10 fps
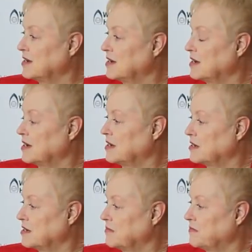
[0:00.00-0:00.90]

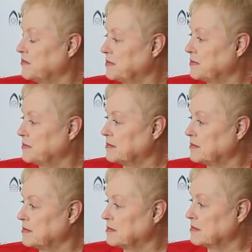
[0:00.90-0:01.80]

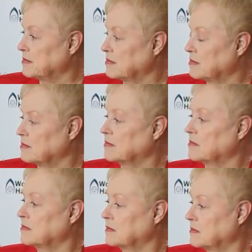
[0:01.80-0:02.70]

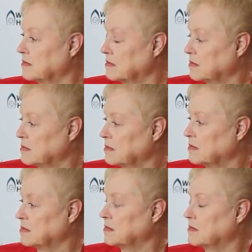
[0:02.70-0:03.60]

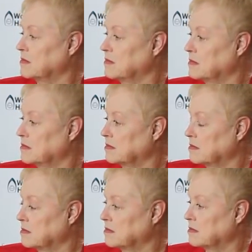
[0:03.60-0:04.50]

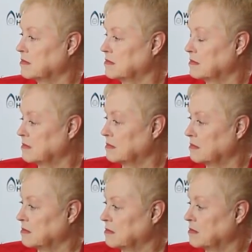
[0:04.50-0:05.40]
(not speaking)